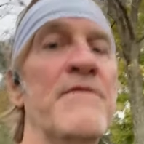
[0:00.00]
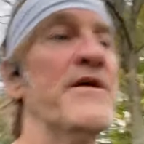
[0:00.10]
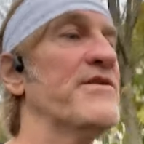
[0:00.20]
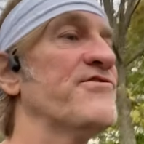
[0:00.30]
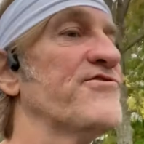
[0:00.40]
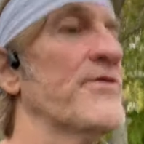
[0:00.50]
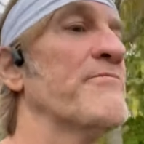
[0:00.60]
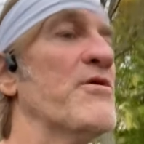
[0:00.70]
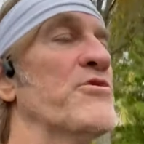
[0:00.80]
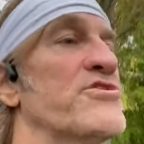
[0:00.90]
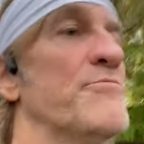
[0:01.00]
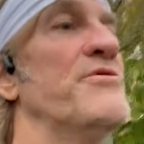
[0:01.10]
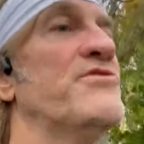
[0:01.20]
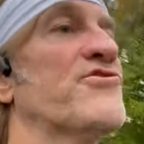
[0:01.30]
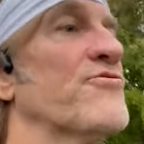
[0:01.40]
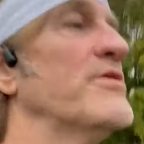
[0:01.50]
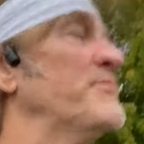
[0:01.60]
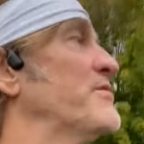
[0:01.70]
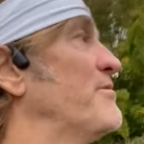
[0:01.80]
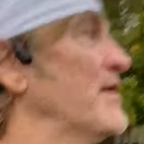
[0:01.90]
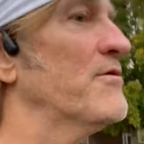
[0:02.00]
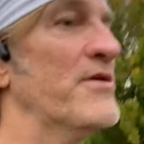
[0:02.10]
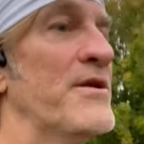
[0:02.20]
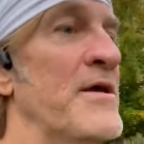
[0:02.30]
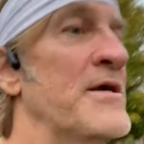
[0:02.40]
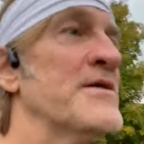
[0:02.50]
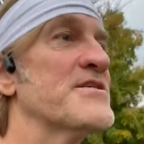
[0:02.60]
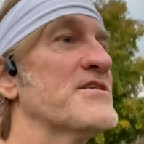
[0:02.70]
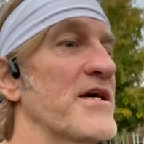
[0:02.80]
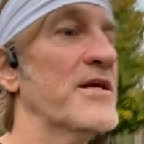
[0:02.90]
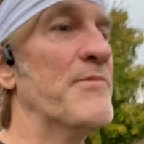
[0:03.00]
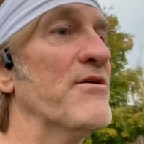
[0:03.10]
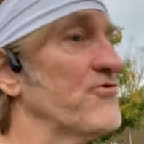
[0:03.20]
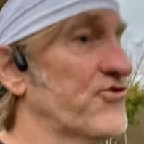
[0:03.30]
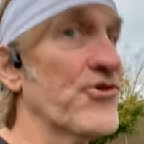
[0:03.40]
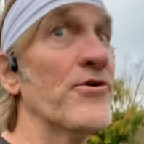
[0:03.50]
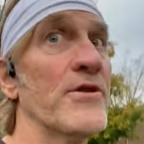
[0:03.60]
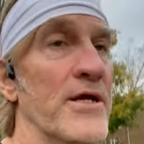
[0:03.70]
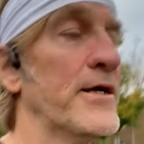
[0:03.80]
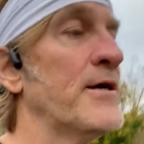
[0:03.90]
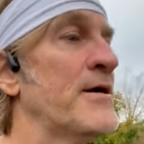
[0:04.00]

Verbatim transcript: That isn't something that we should be screaming about and excited about, and certainly